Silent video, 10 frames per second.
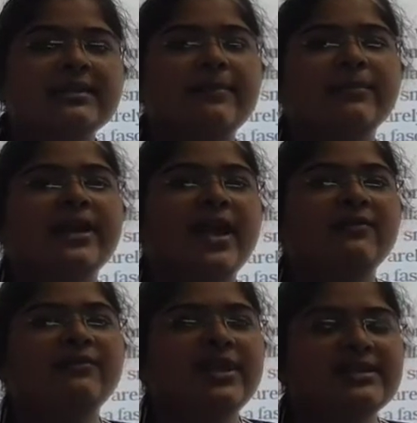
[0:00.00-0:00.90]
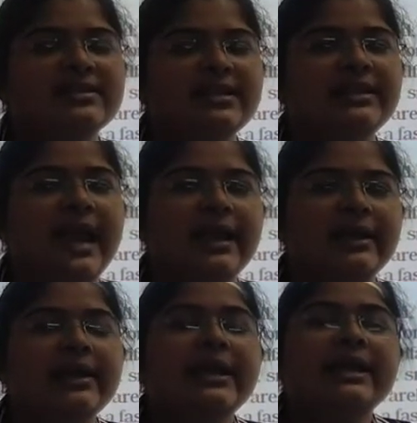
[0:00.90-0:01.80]
sometimes we see
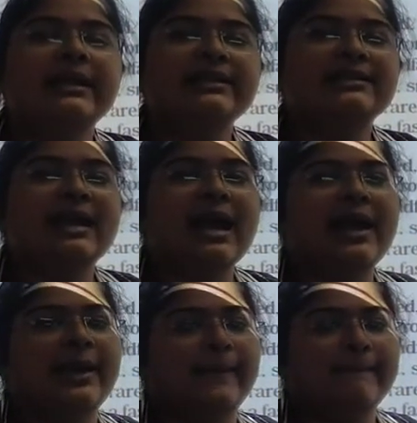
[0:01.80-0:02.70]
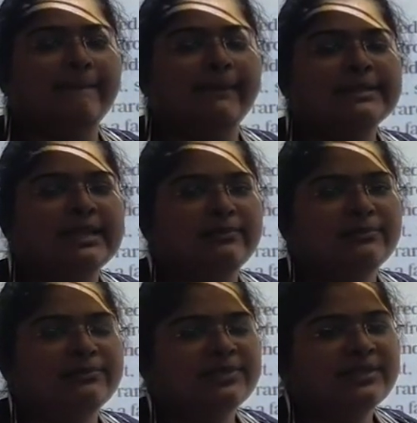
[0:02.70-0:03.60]
that in the sky
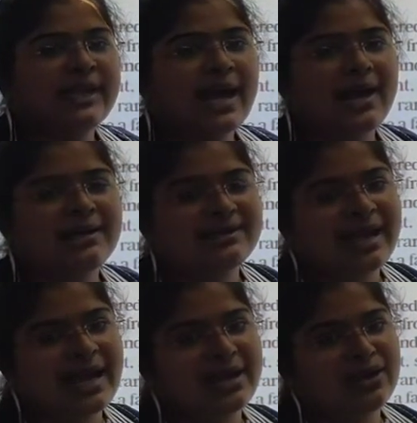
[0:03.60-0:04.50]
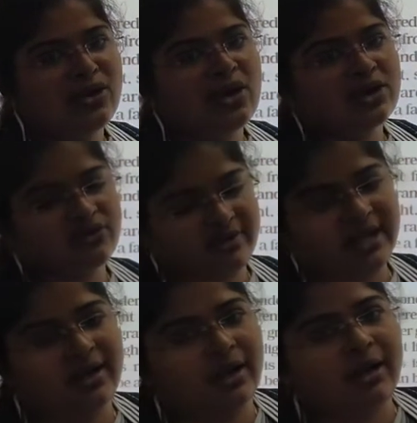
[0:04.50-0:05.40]
some stars are not
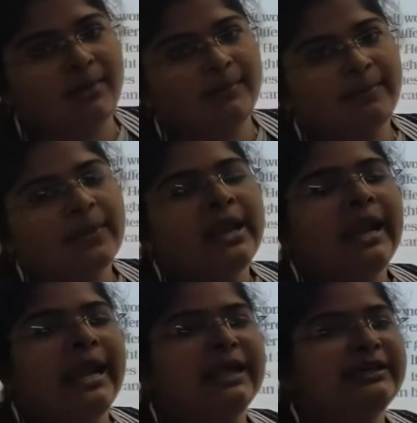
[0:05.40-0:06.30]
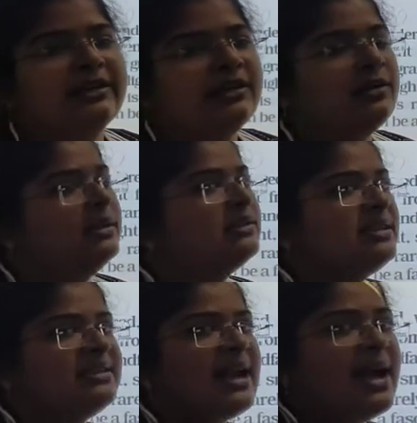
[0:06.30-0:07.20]
twinkle, and
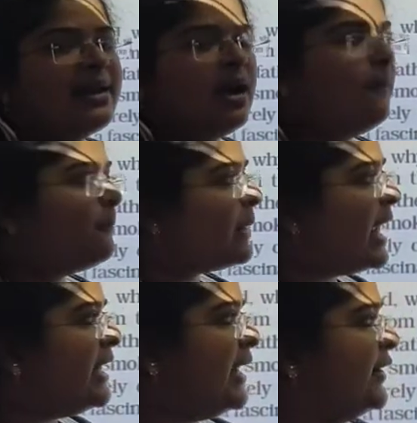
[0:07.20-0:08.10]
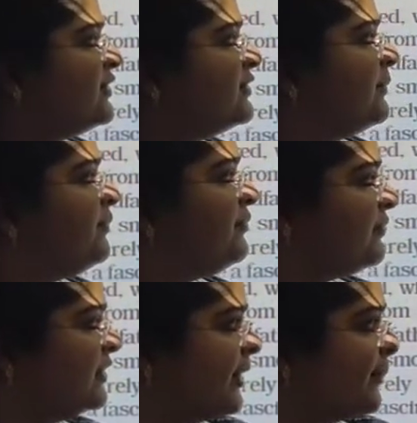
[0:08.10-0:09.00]
these are planets.
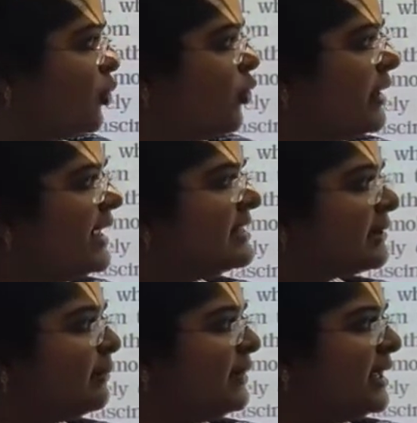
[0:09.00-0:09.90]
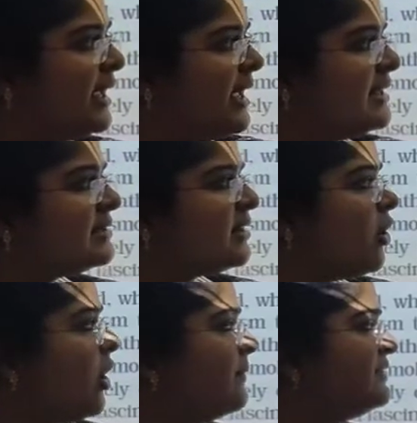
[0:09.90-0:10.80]
The moon is the biggest
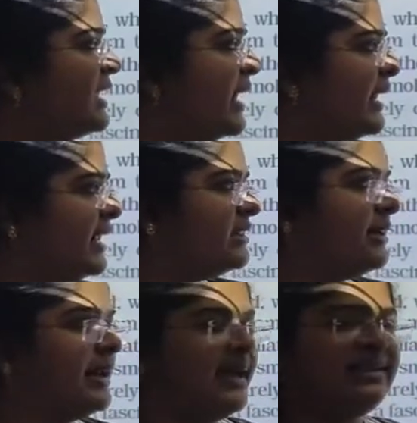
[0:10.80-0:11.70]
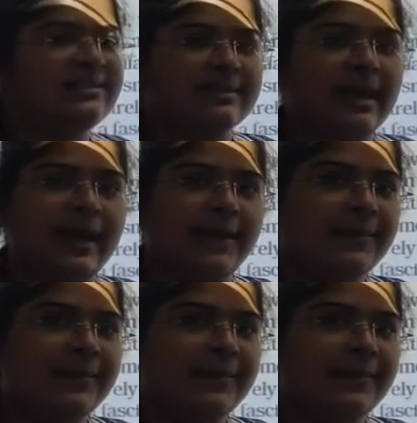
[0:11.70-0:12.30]
object in the night sky.